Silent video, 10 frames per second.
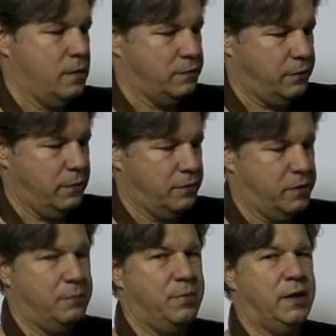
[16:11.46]
Start with
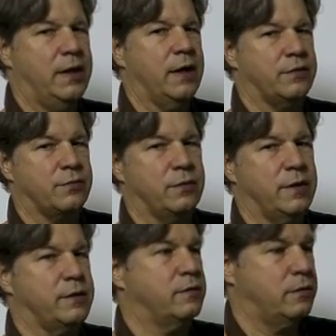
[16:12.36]
a B natural,
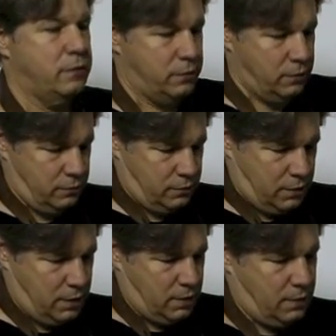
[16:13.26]
that's a good note.
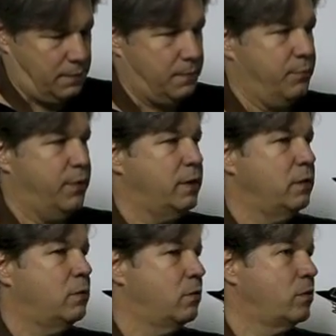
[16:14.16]
Bring the
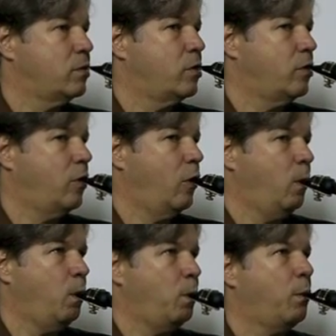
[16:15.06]
horn to
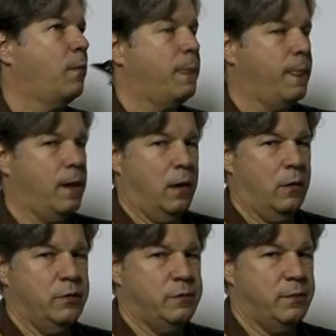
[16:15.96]
you.
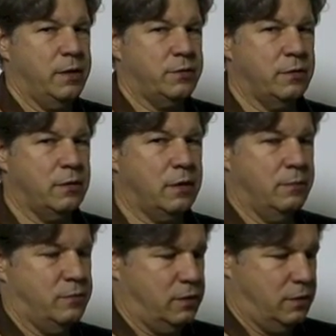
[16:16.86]
Always make sure it
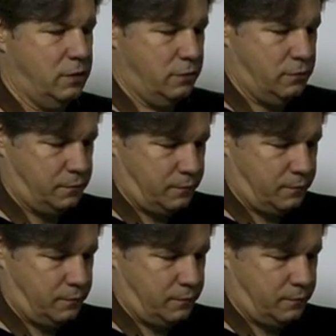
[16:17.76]
comes to you.